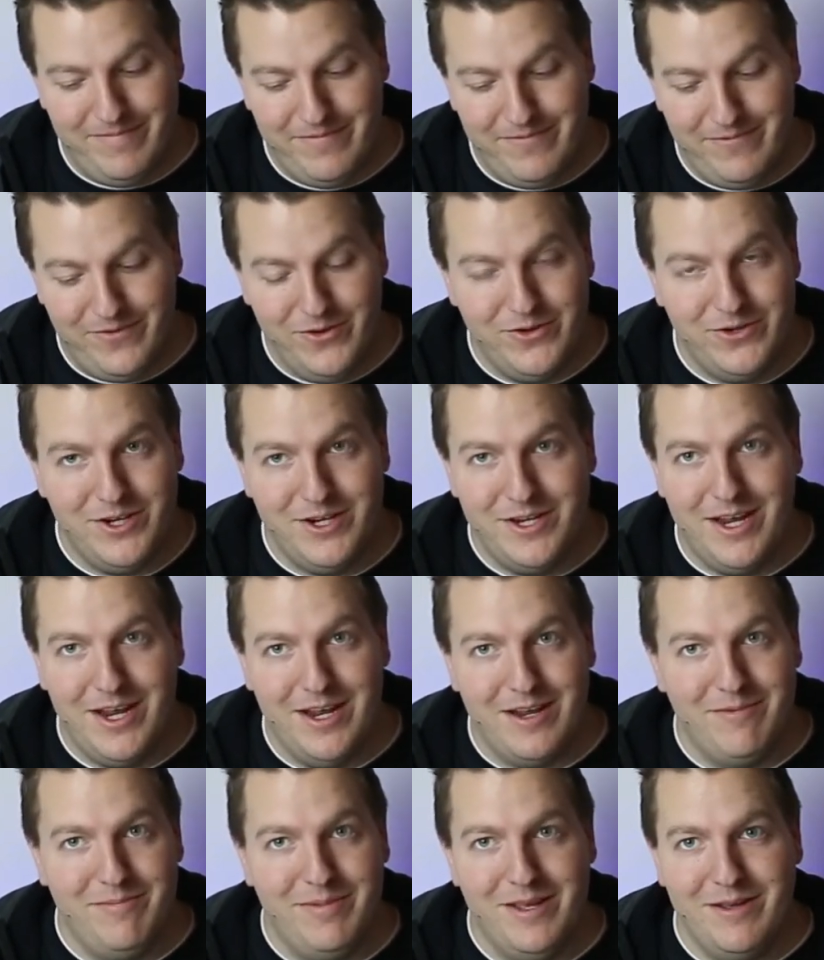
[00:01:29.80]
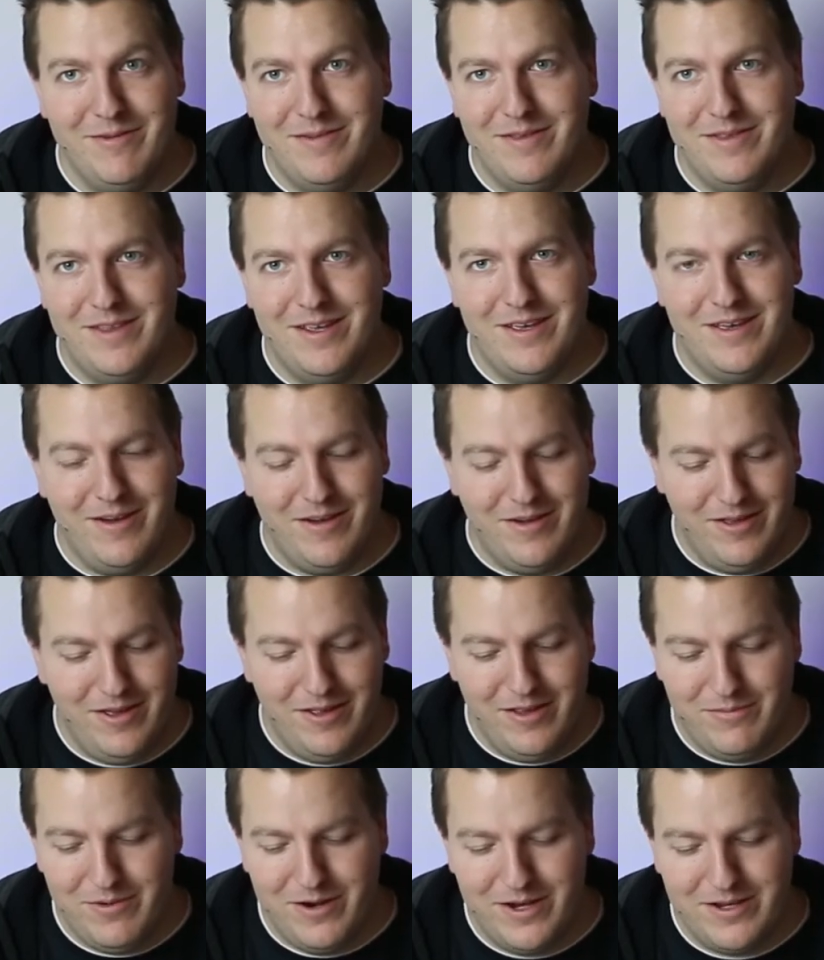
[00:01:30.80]
Fuji can't compete with it. All the
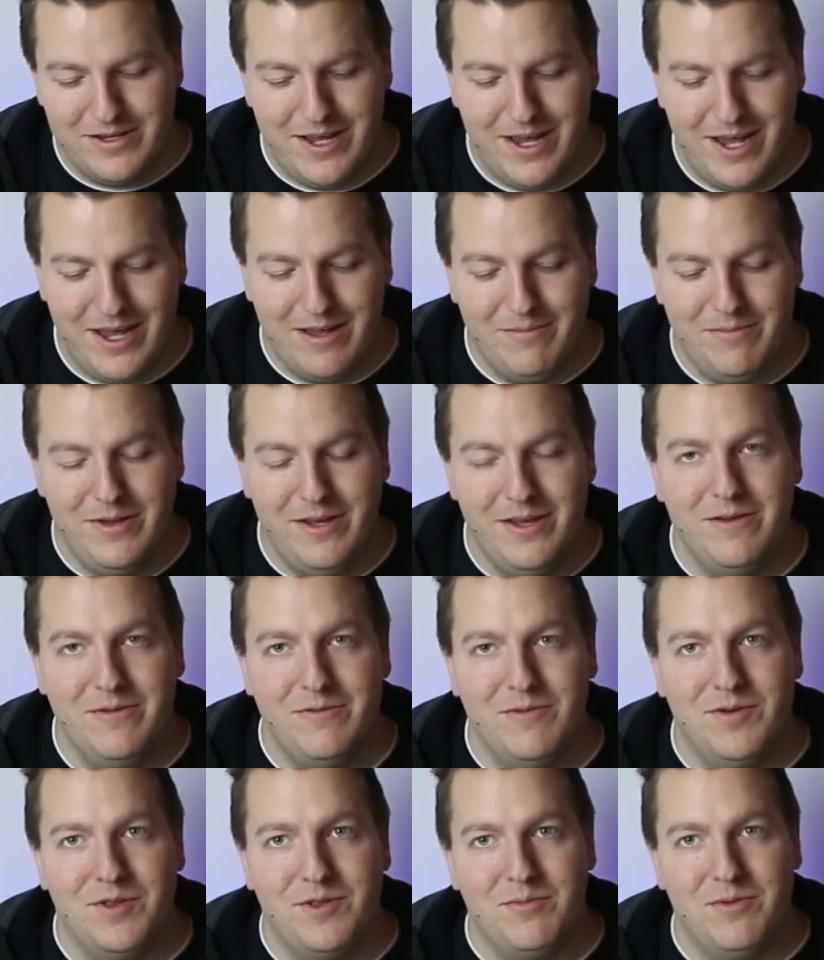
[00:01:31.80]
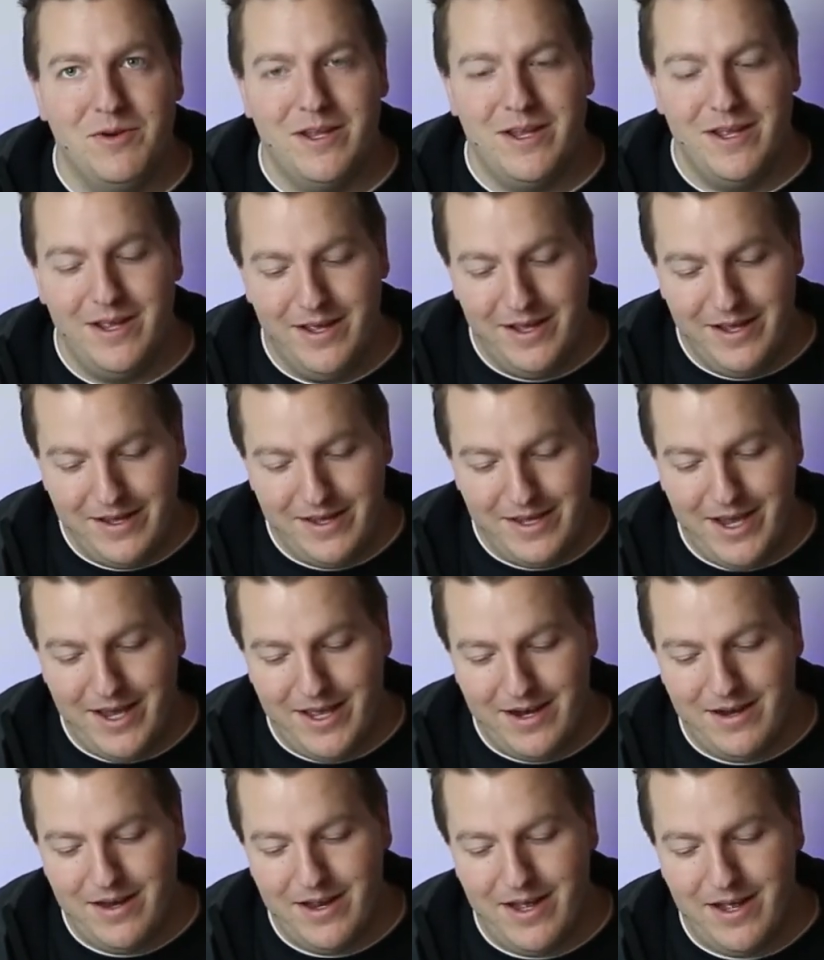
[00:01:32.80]
other brands can't compete with what
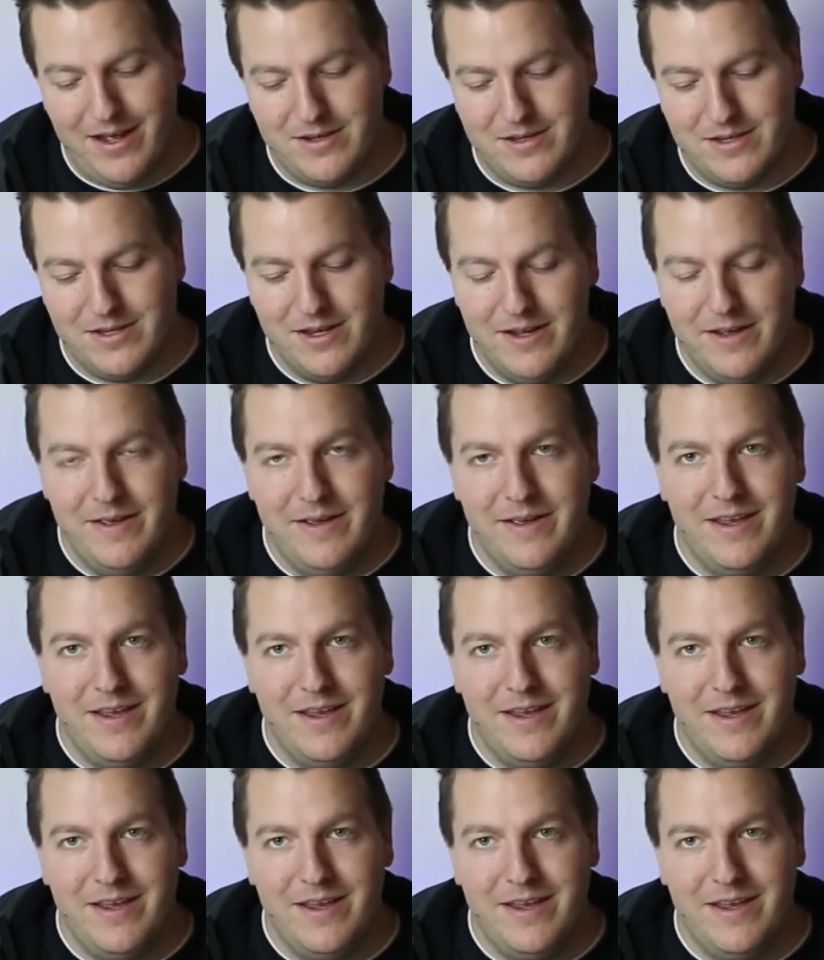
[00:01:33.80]
Canon has.